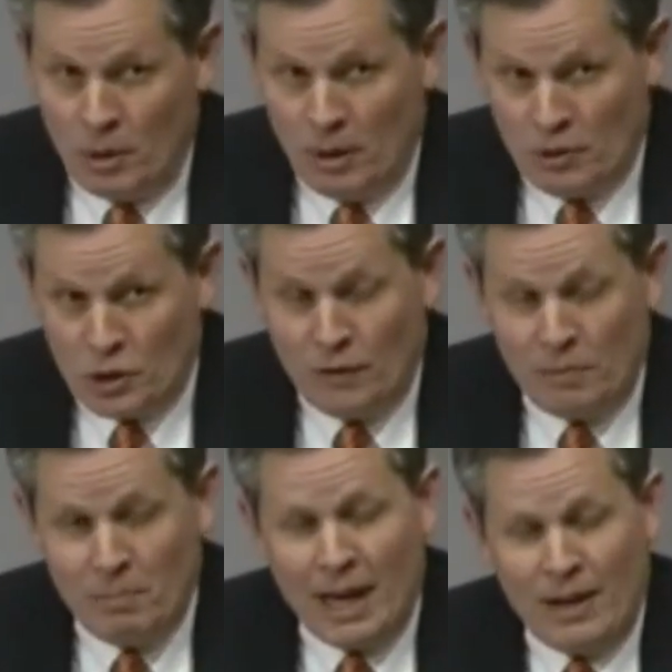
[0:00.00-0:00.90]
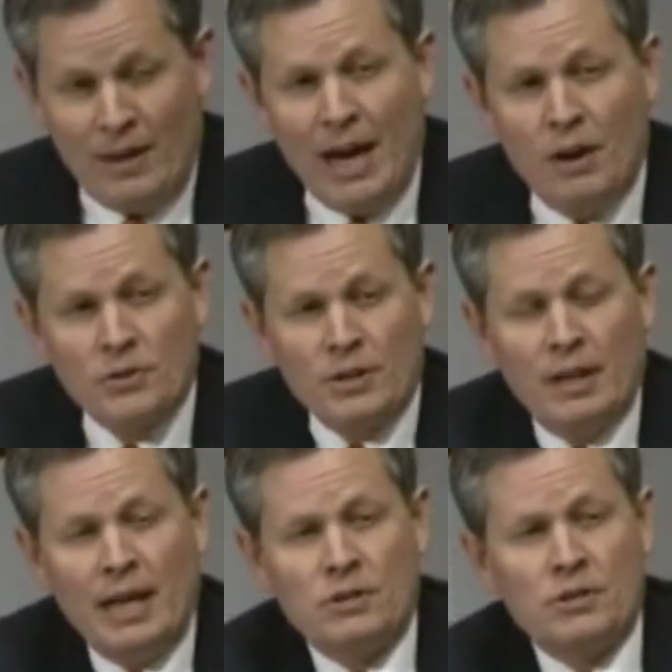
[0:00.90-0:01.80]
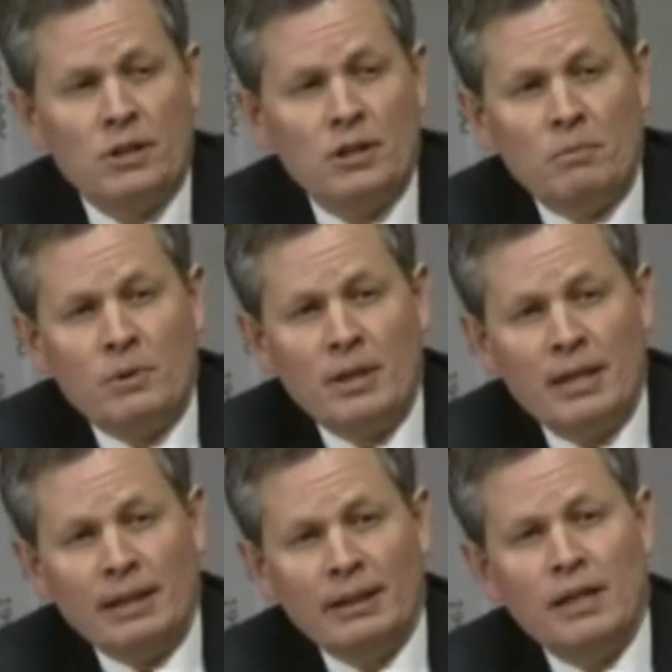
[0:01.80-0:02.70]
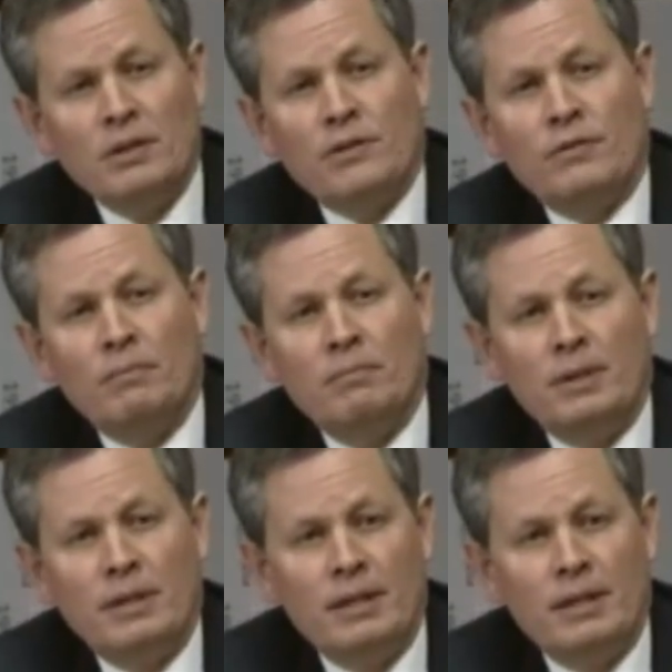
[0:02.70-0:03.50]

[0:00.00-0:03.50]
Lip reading: when I was serving back in the House in the last term, getting letters from